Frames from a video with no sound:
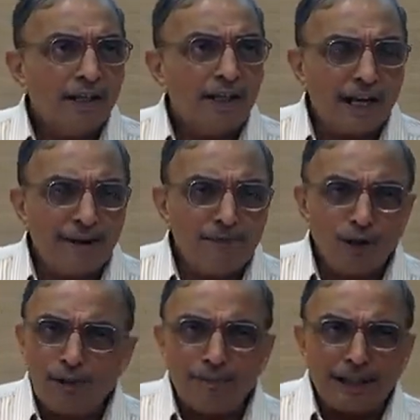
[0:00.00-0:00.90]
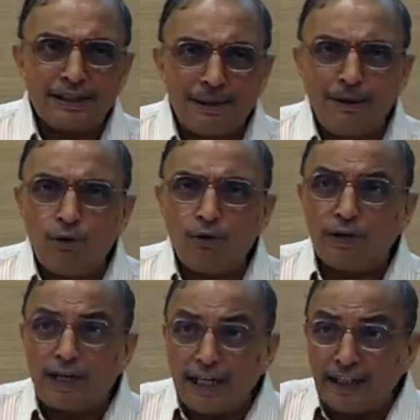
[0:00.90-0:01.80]
the computer must somehow
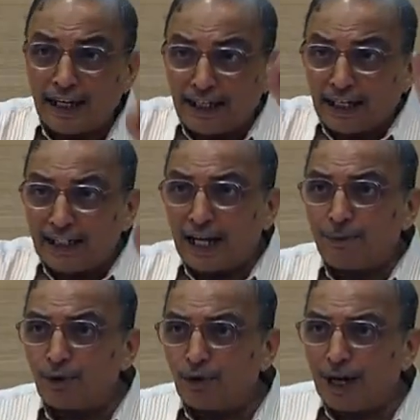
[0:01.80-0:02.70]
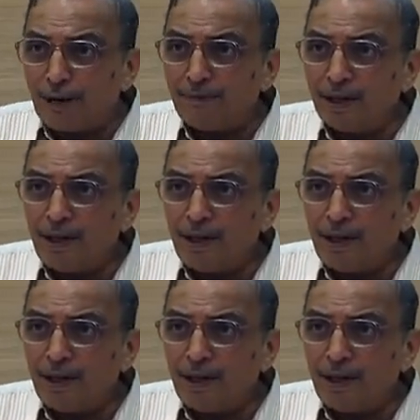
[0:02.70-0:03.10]
read that entire program,